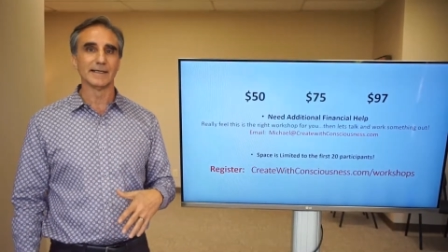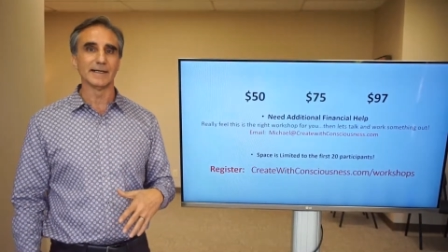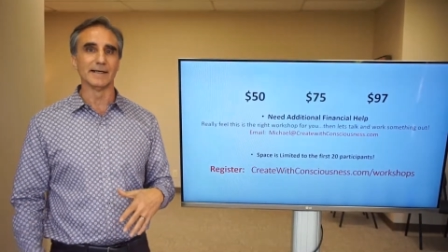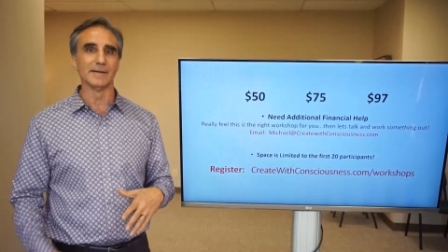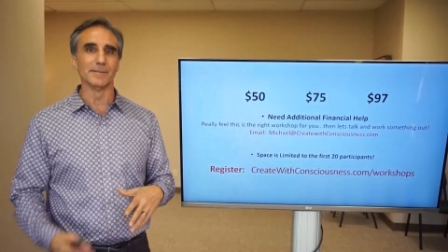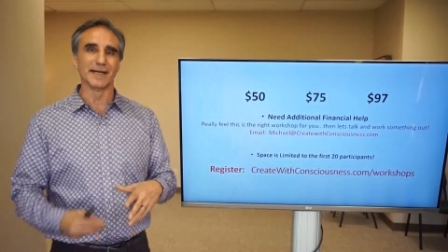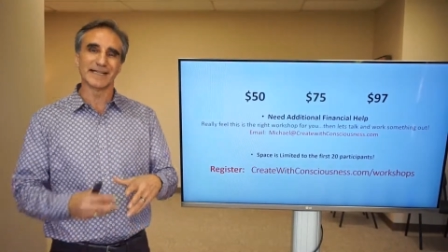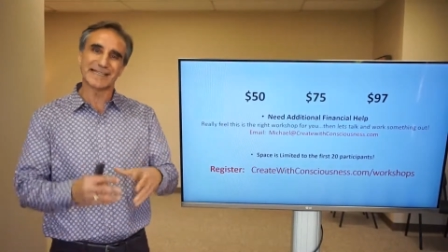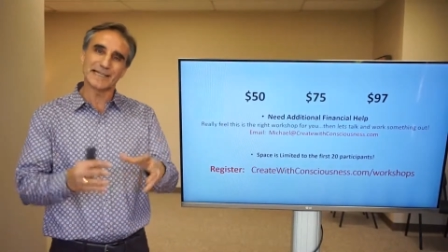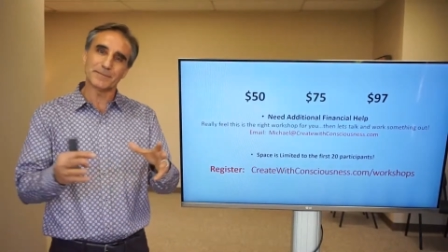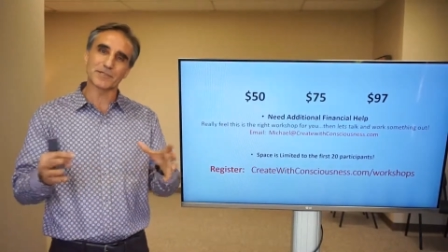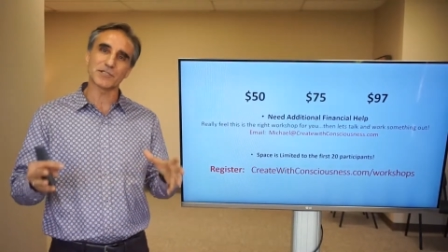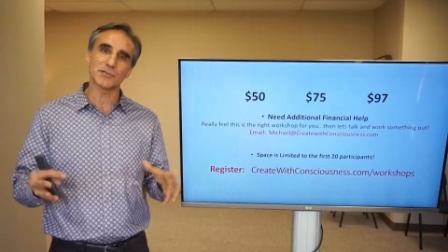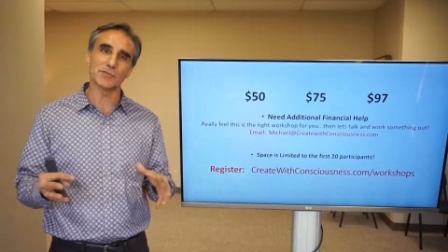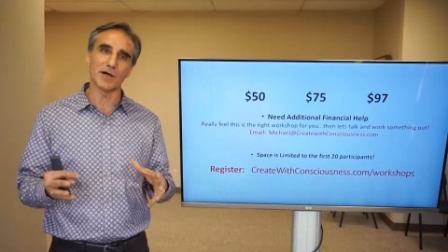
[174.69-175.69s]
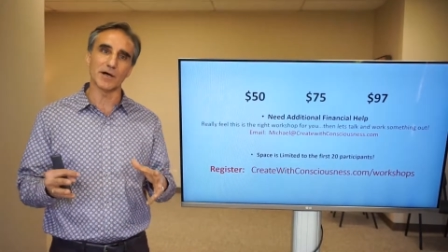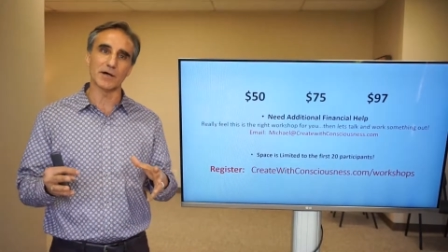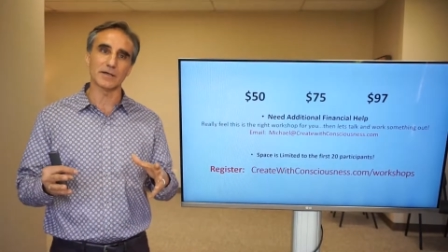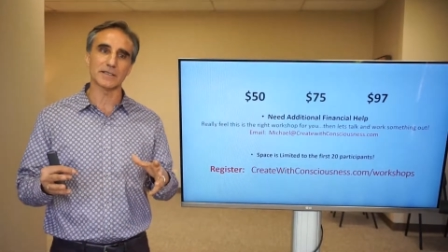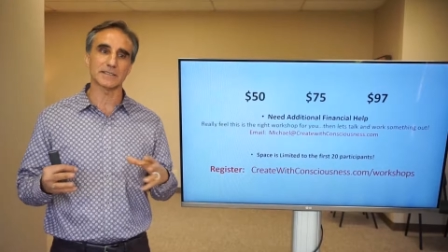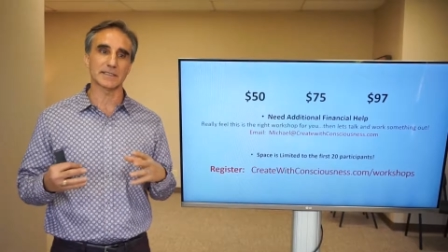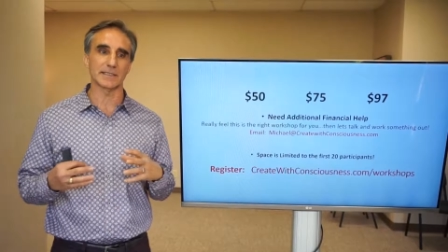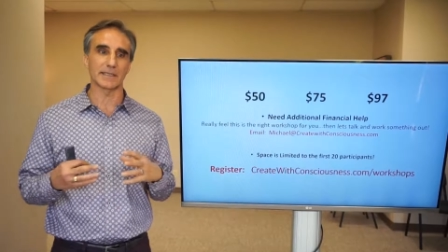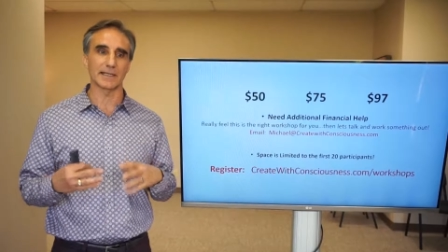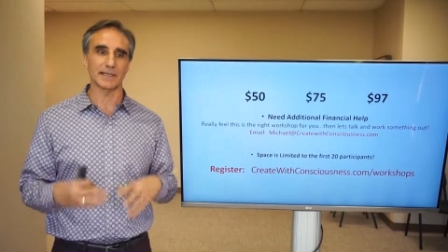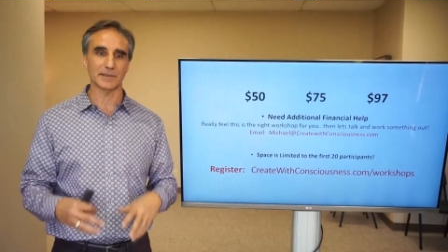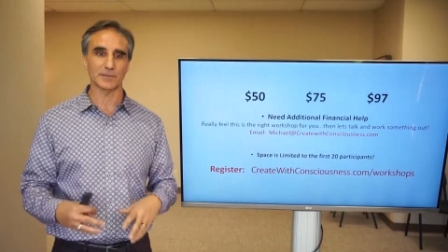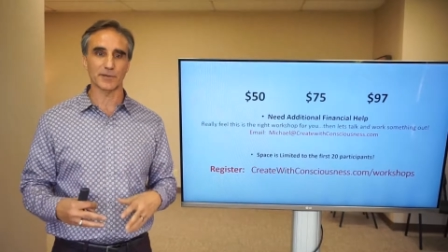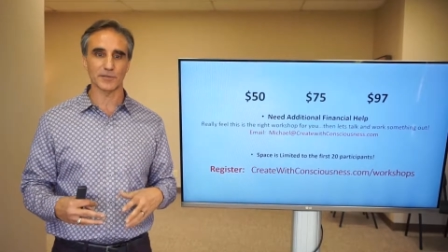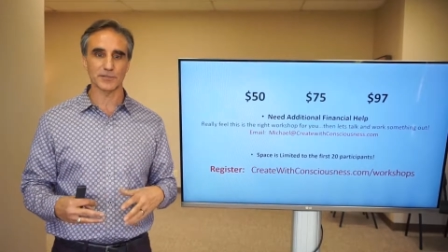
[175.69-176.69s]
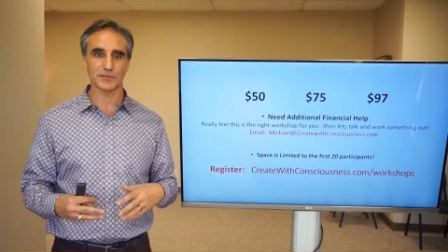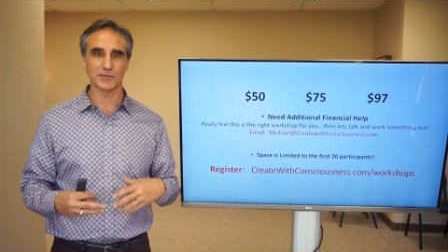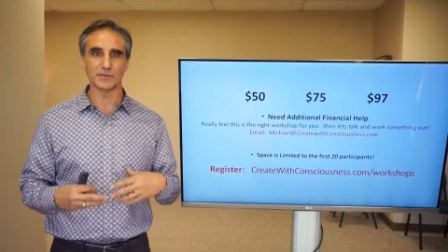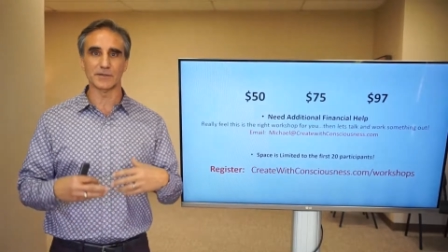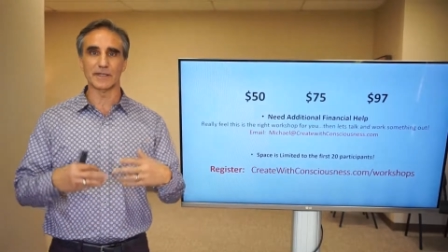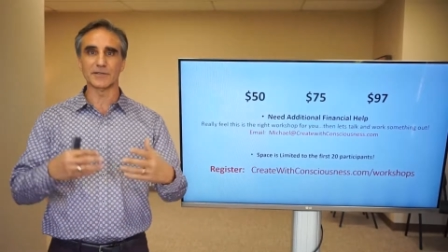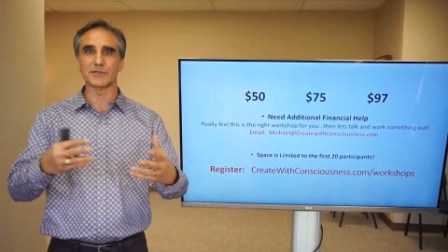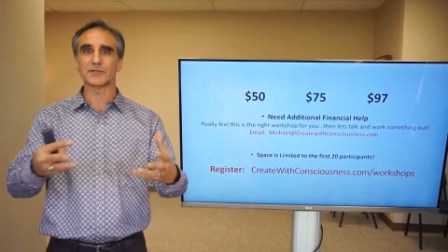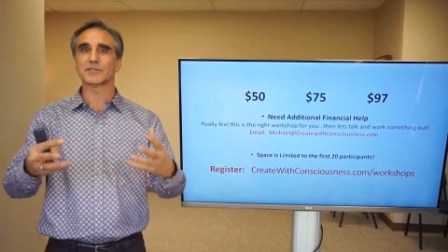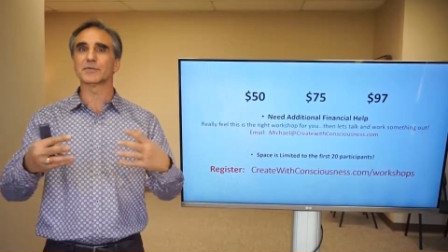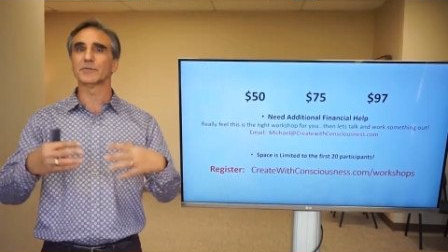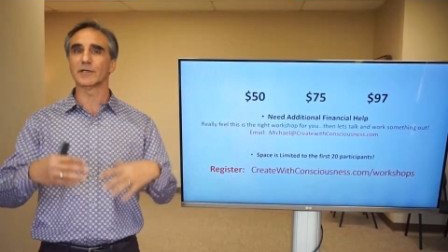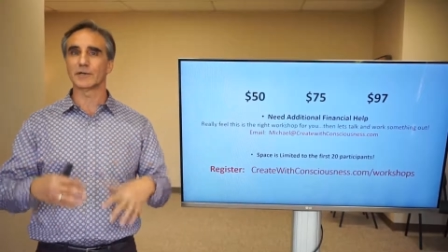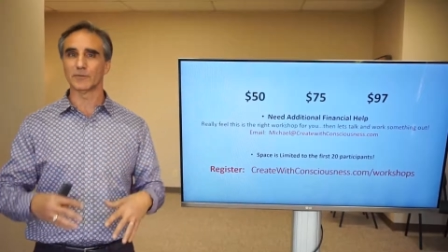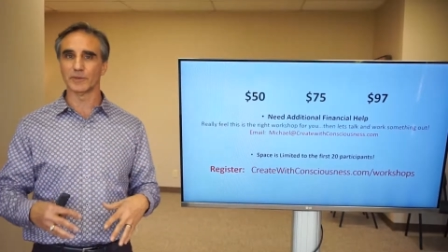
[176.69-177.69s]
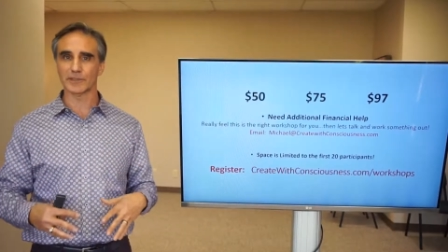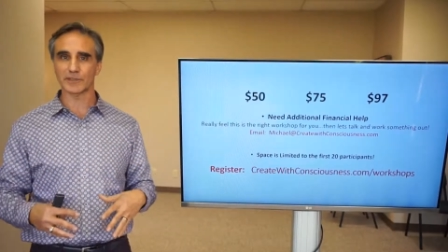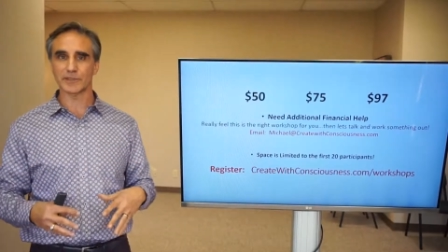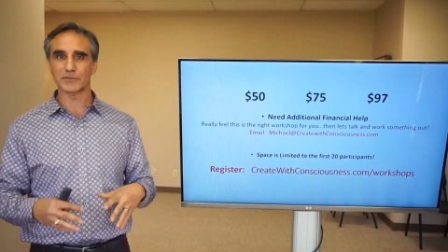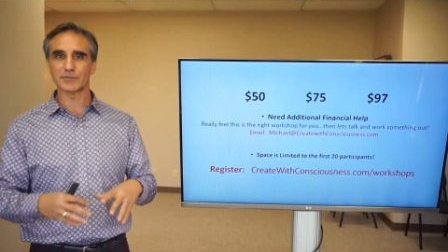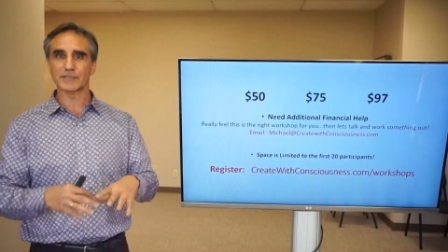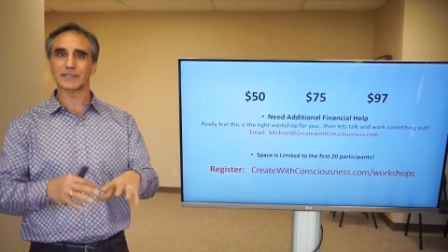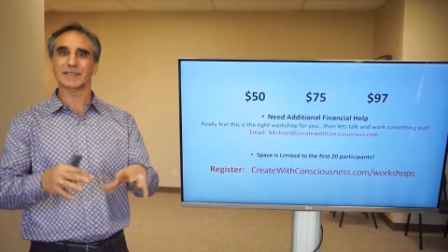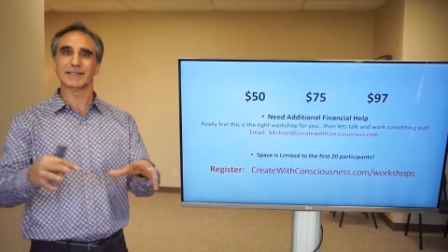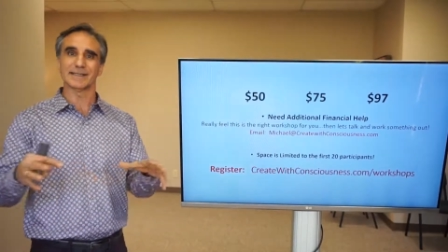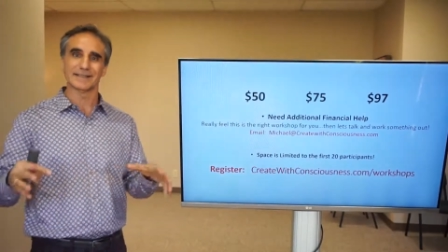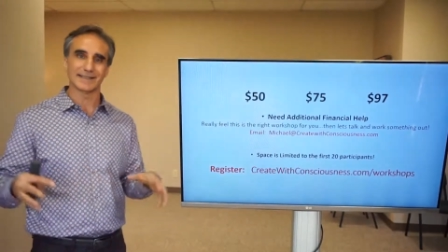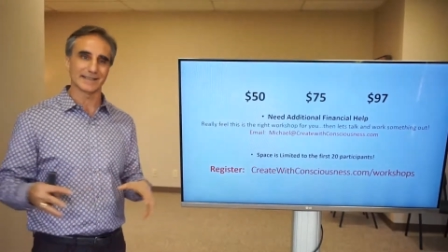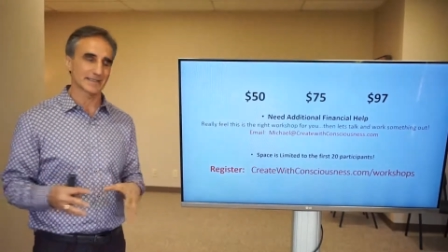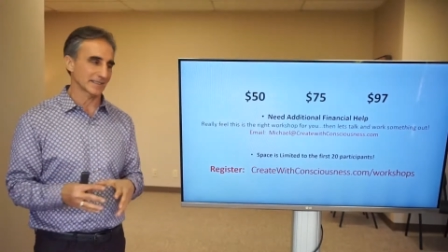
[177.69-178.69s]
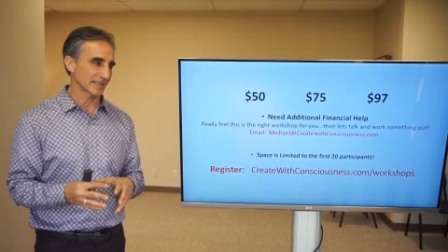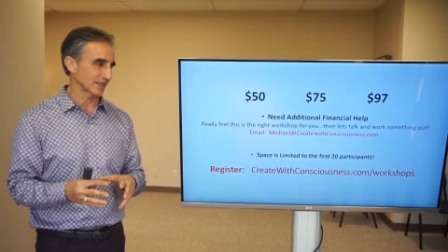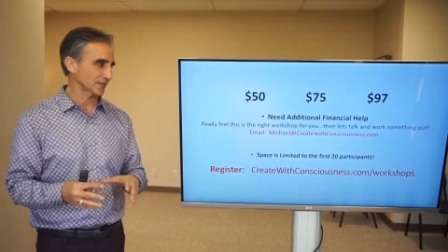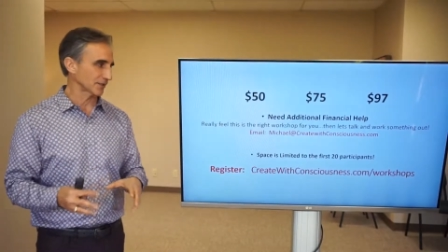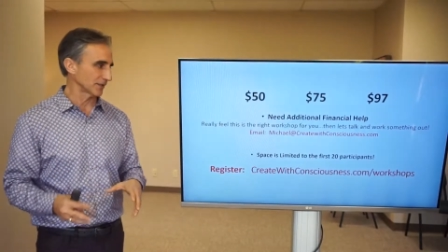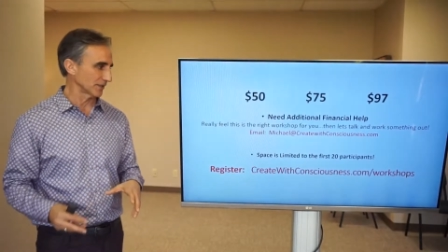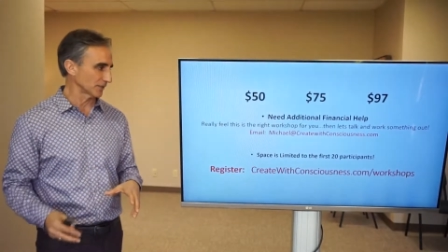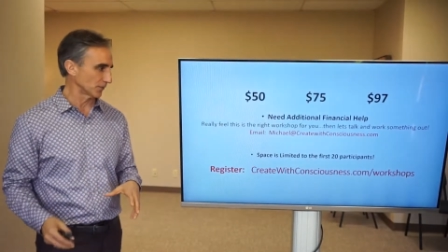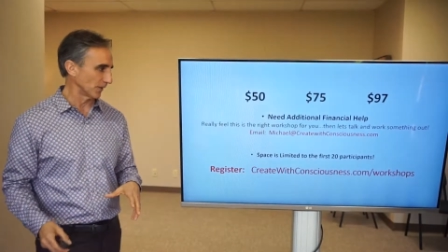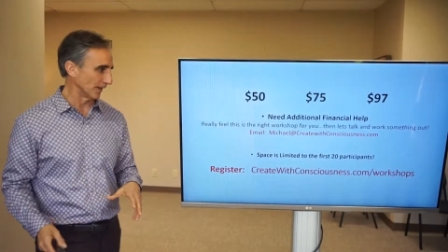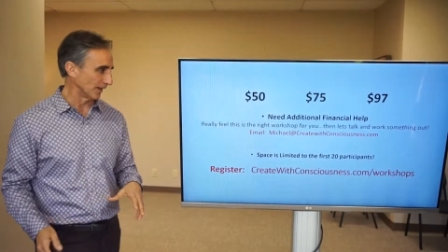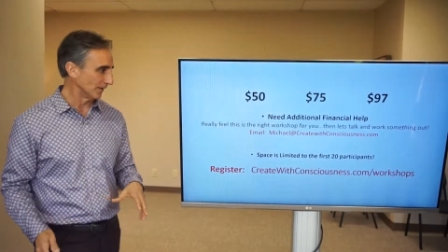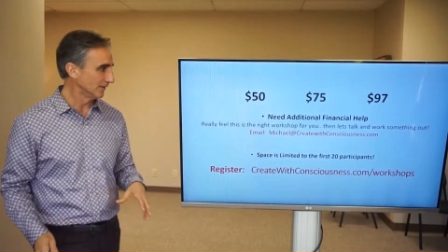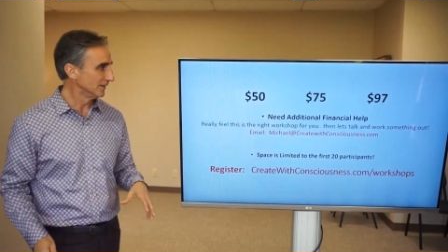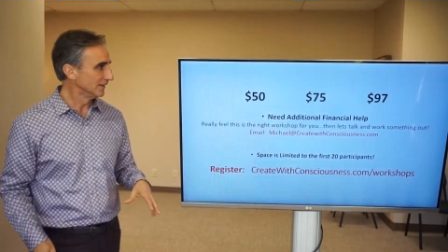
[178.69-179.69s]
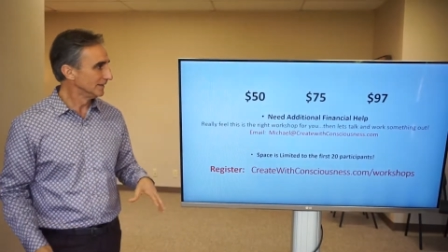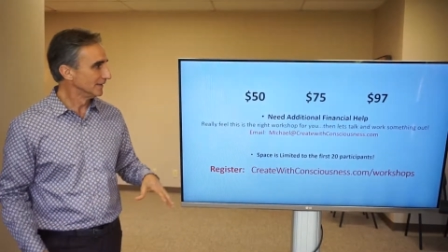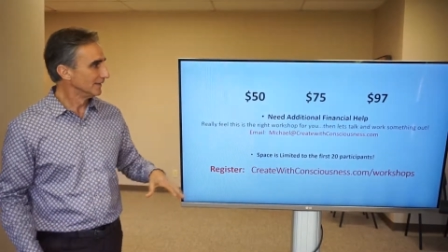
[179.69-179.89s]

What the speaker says: I keep it small because I like it personal. I do some one-on-one coaching in that session as well.